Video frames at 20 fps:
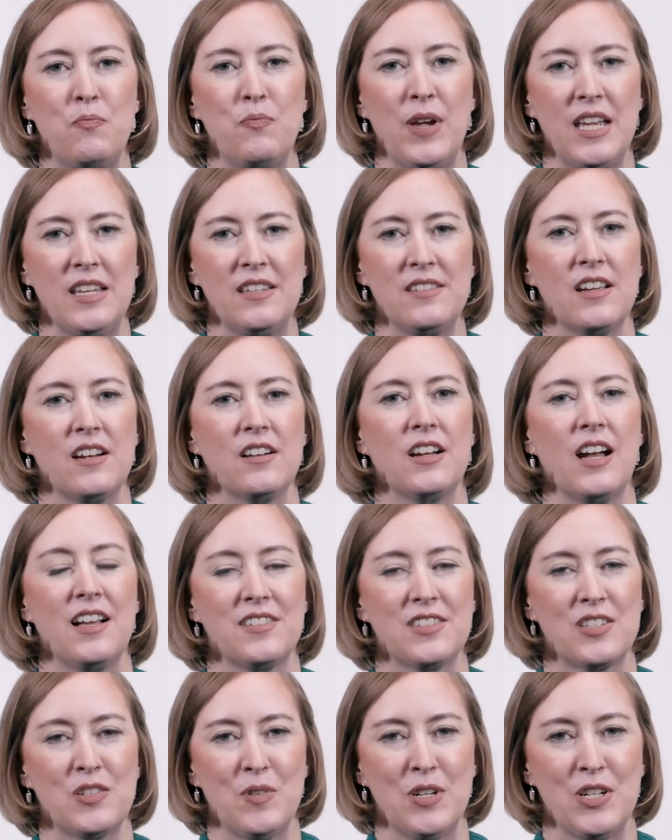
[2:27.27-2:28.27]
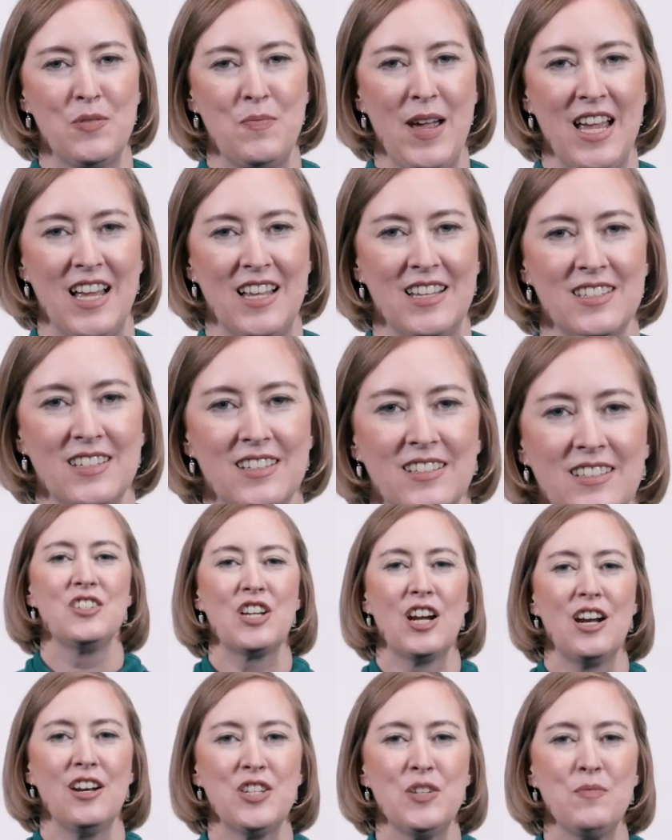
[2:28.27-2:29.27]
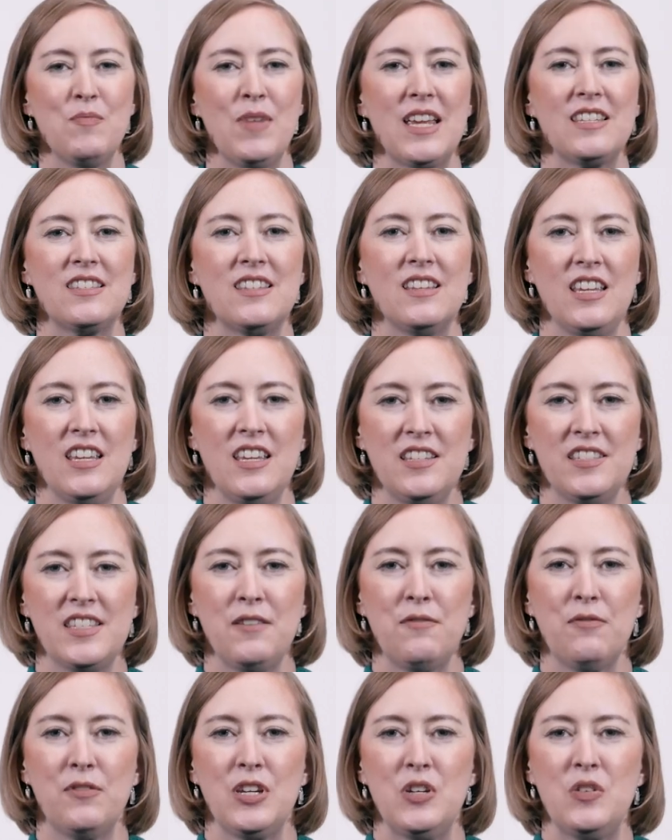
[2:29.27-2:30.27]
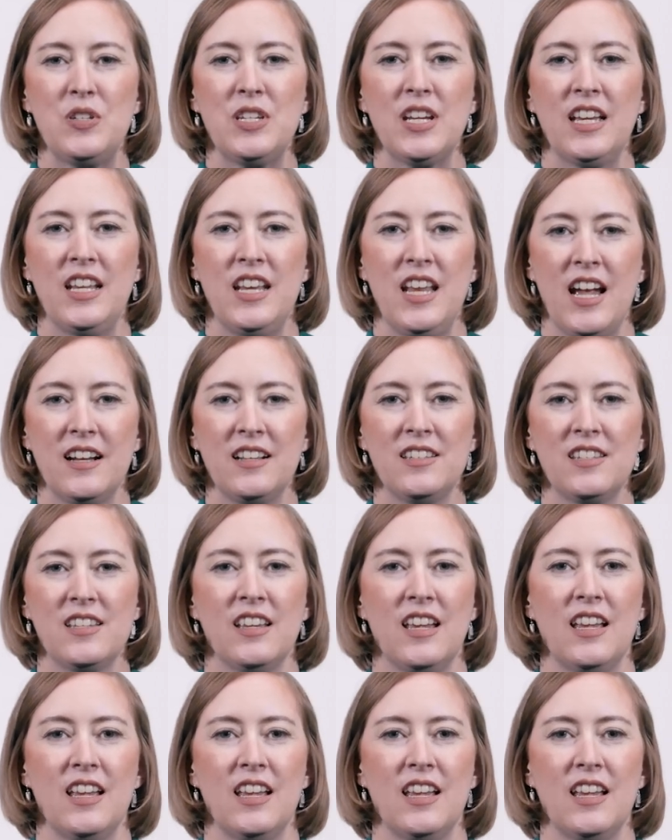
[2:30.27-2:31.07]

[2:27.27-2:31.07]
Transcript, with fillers: based on customer demand. Chargent makes it easy for you to connect